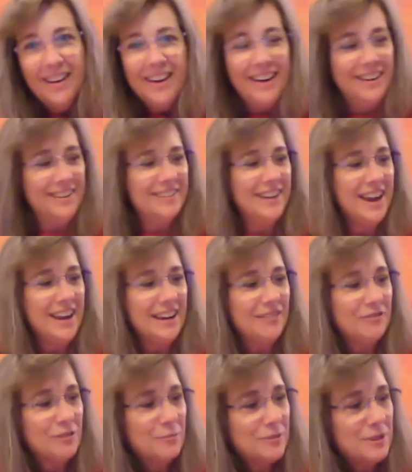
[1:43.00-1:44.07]
and he's hanging
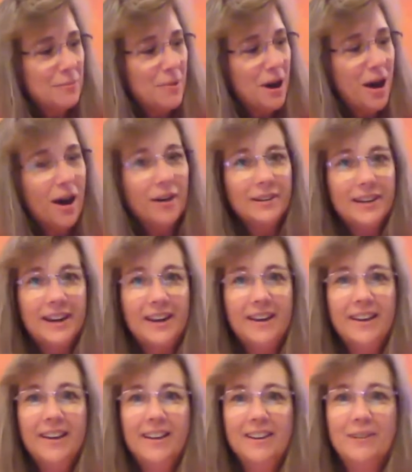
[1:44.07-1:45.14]
from some holly.
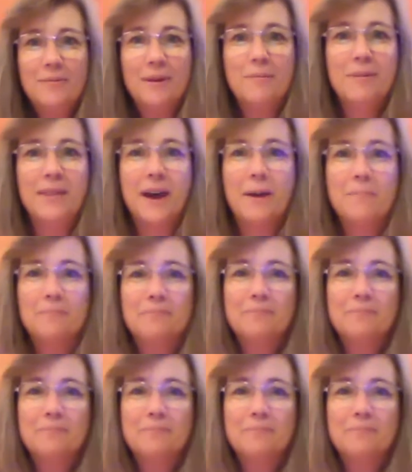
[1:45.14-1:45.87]
You remember that?